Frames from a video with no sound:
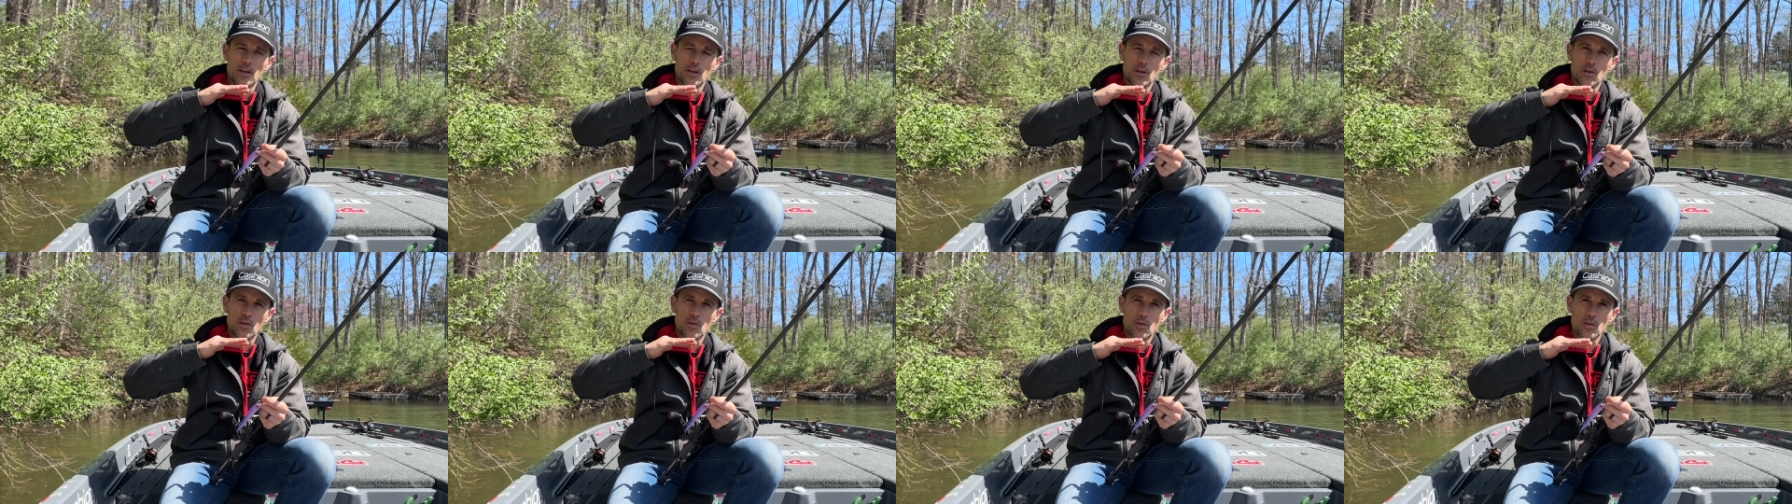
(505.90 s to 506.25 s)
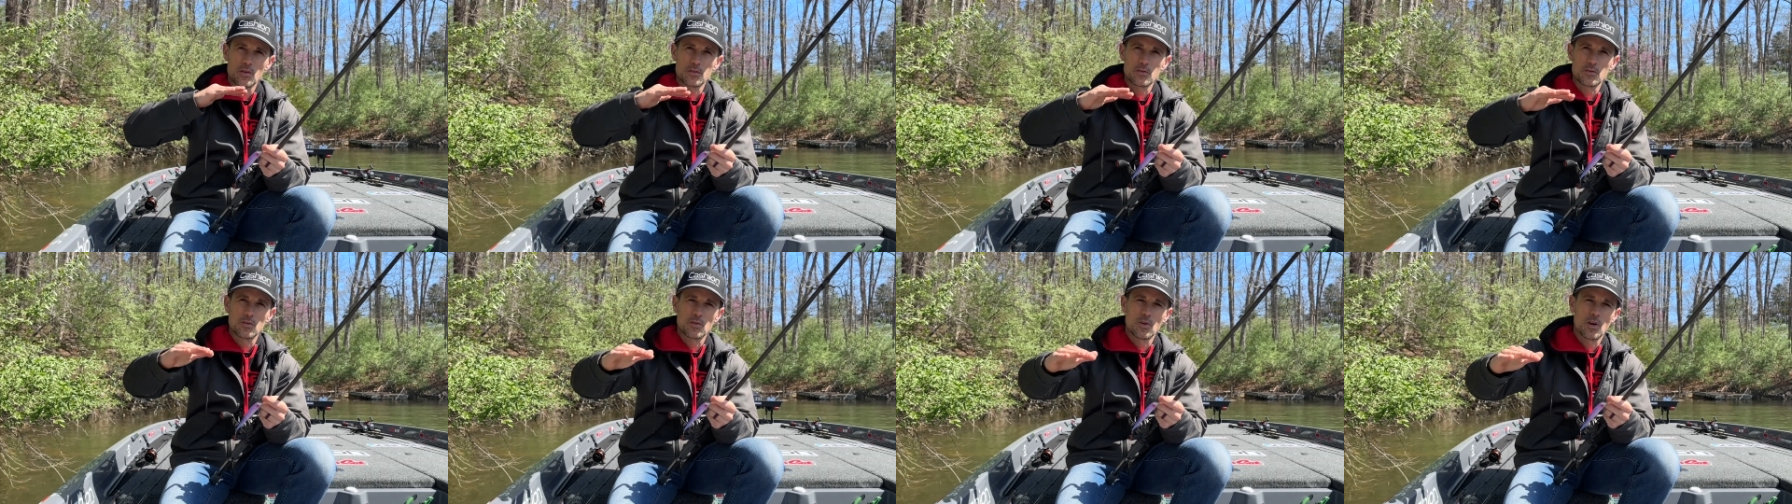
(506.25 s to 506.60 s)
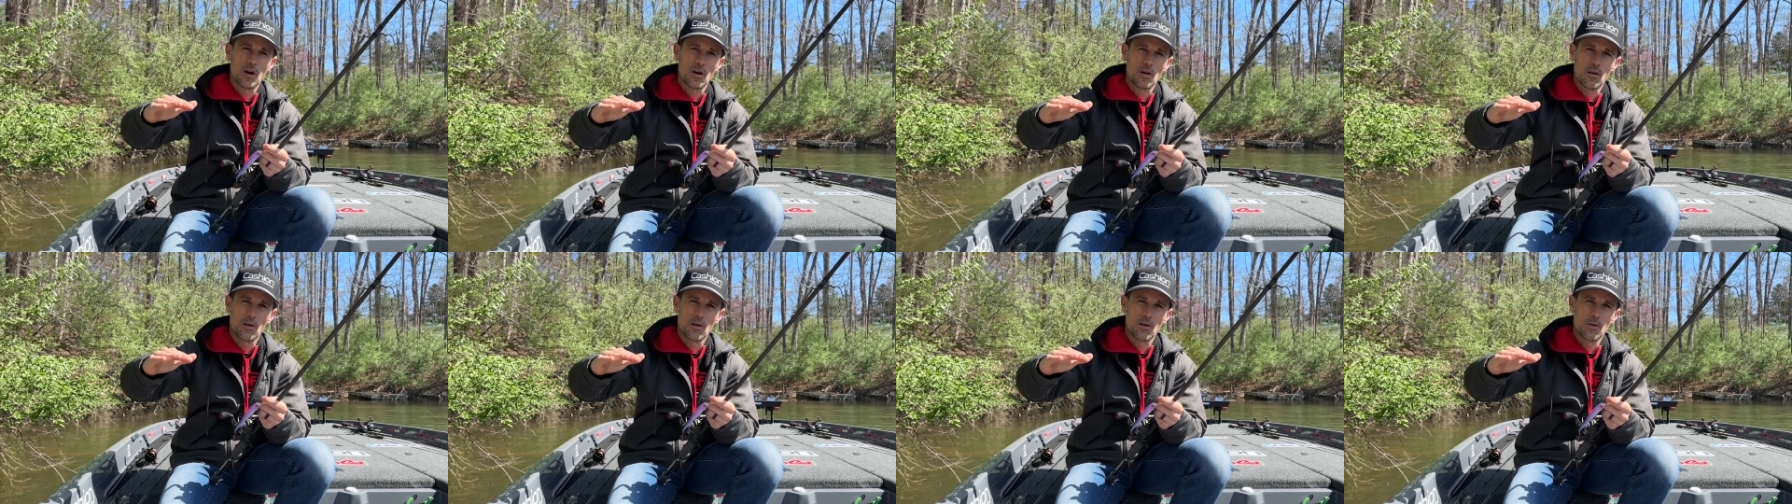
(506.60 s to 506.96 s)
crystal
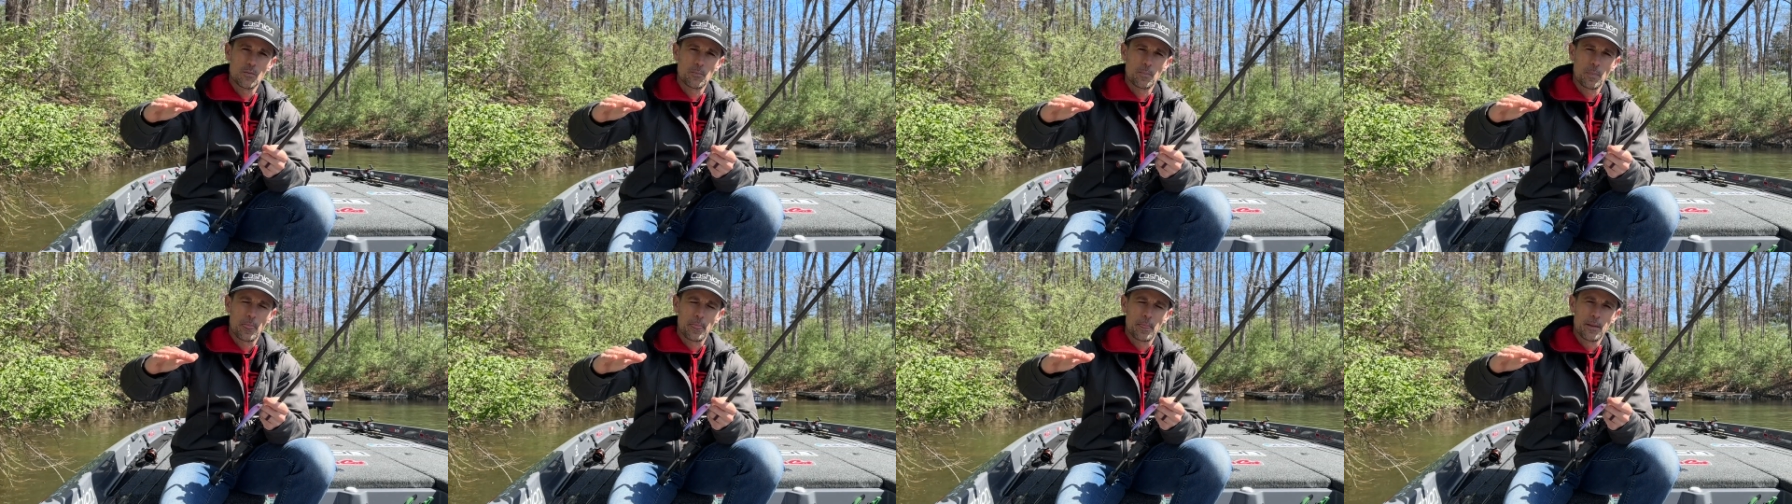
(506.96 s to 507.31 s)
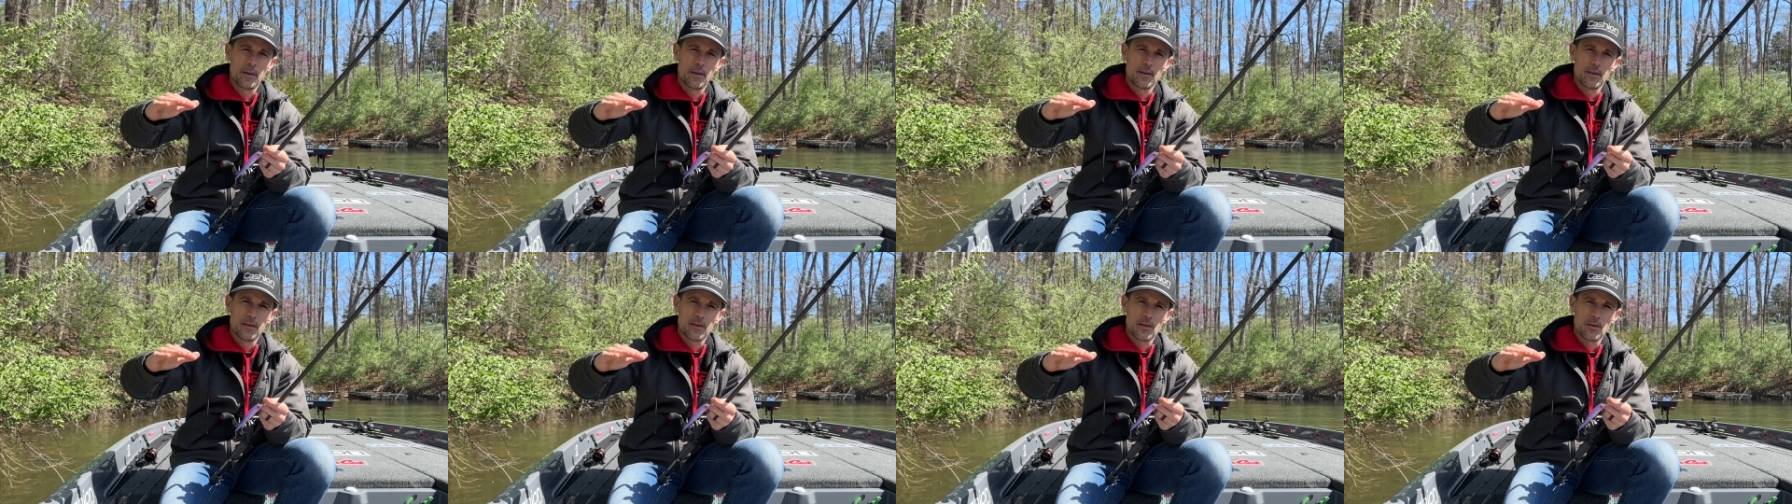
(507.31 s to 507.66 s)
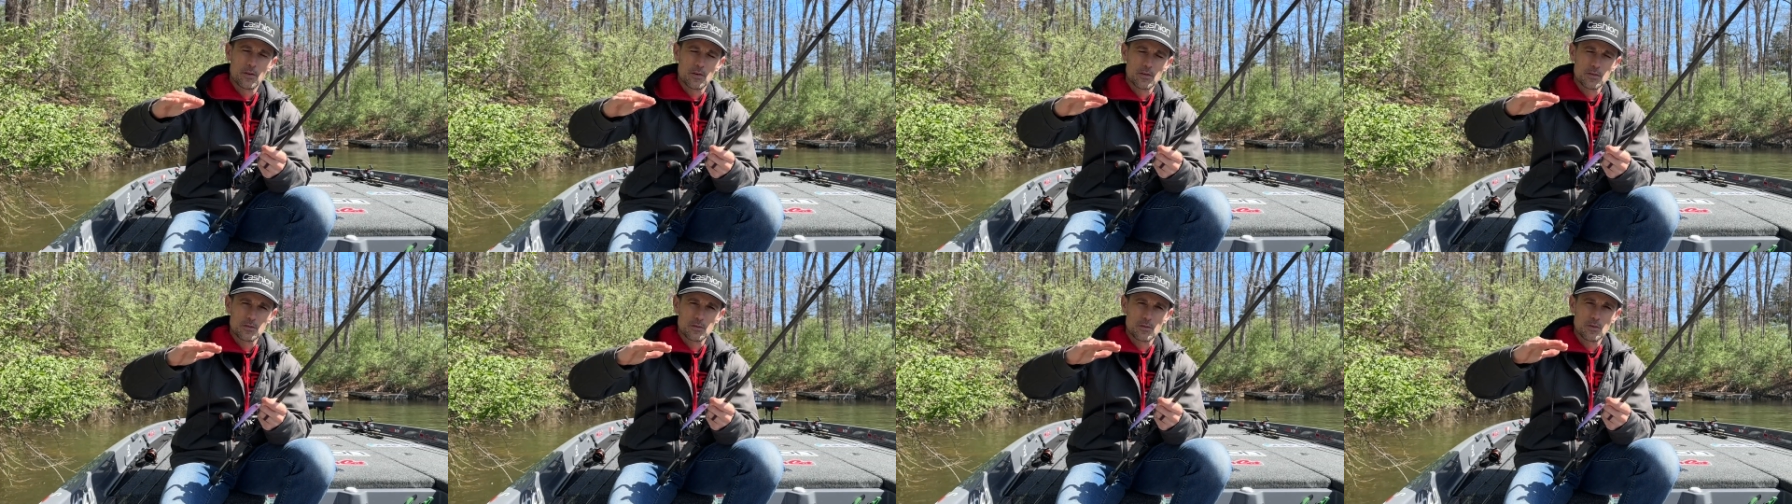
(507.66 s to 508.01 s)
calm,
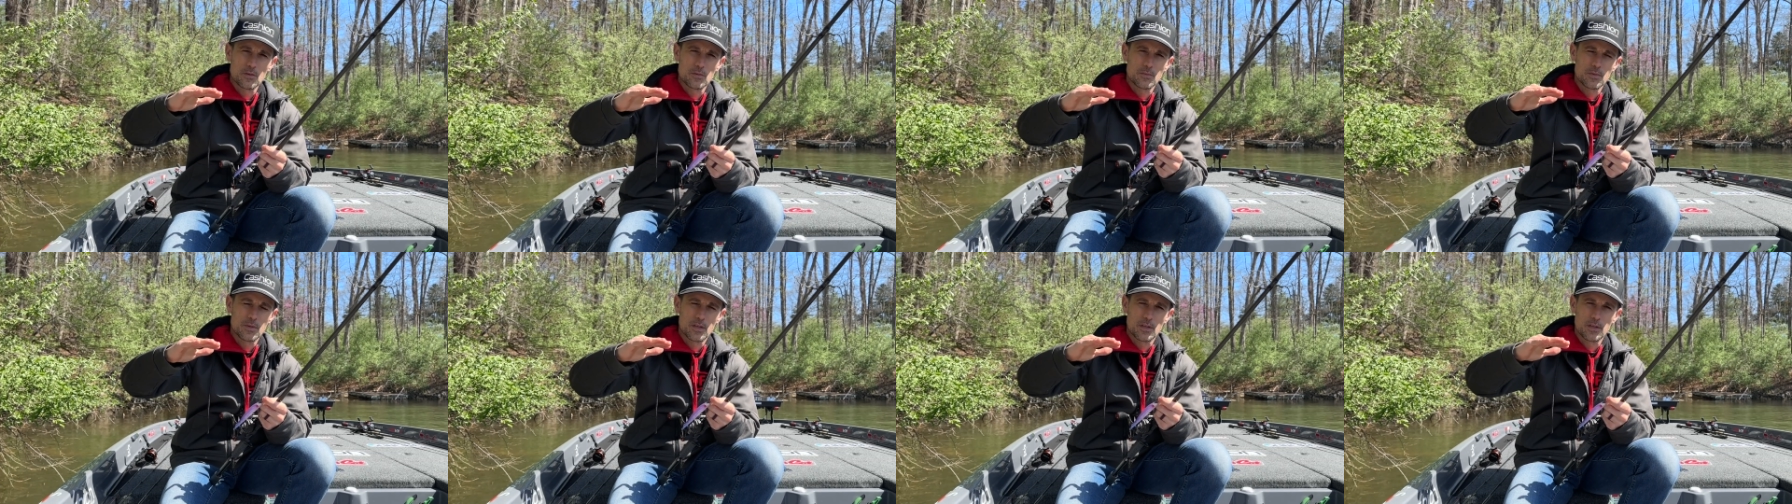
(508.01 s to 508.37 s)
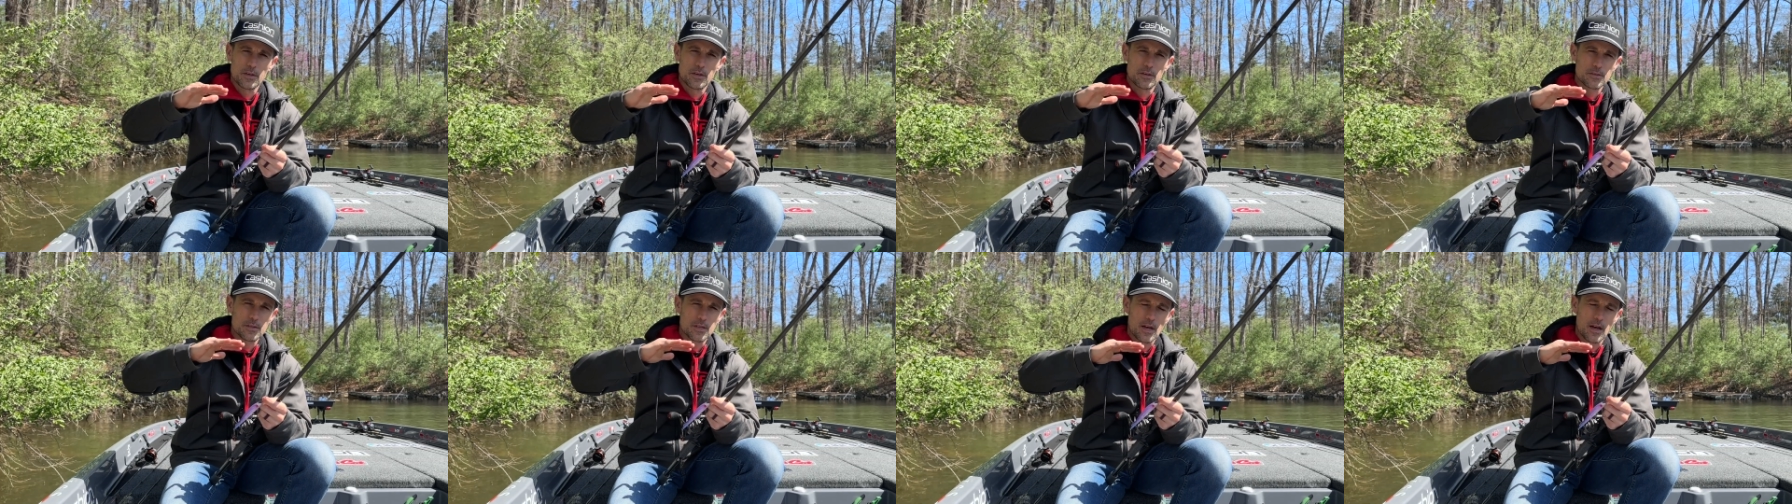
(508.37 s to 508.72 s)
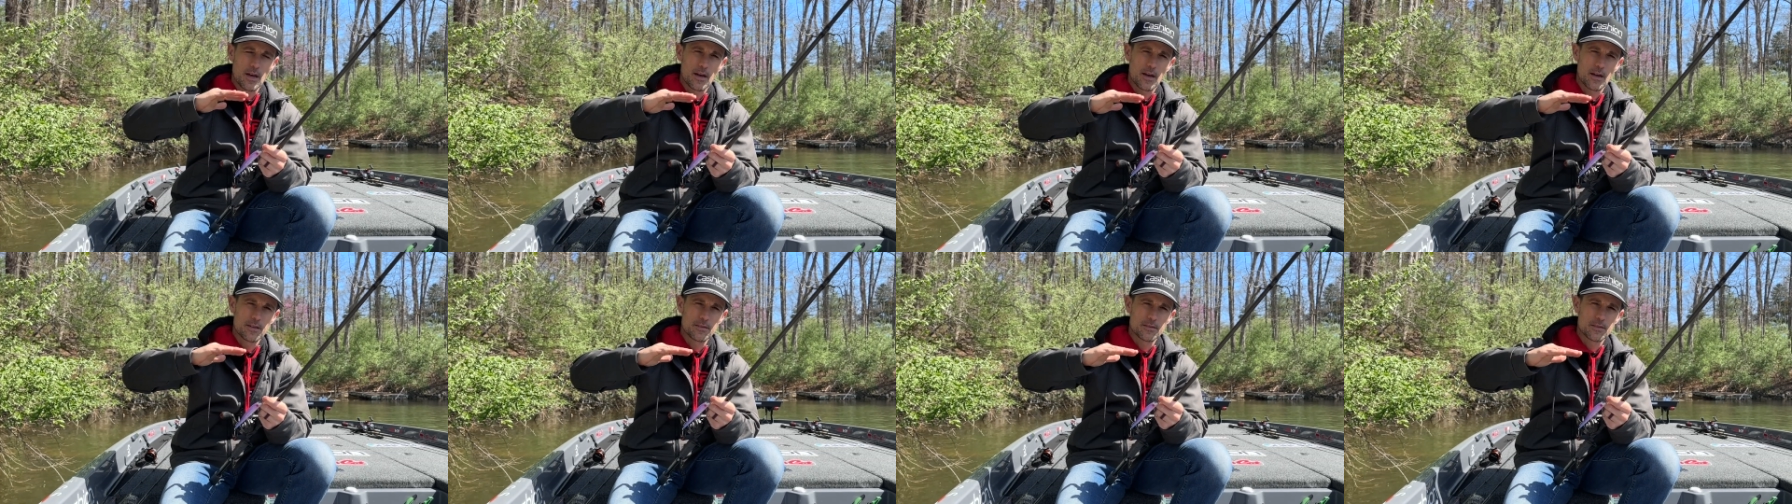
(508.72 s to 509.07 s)
crystal clear
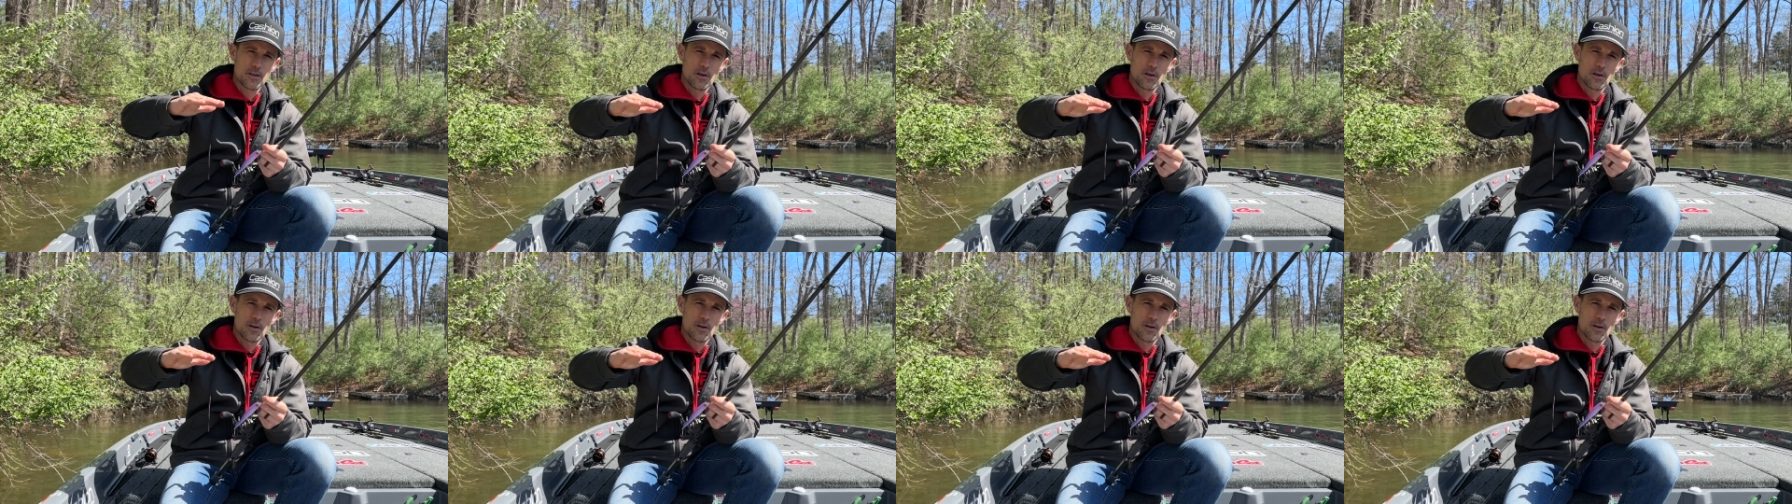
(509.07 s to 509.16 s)
skies,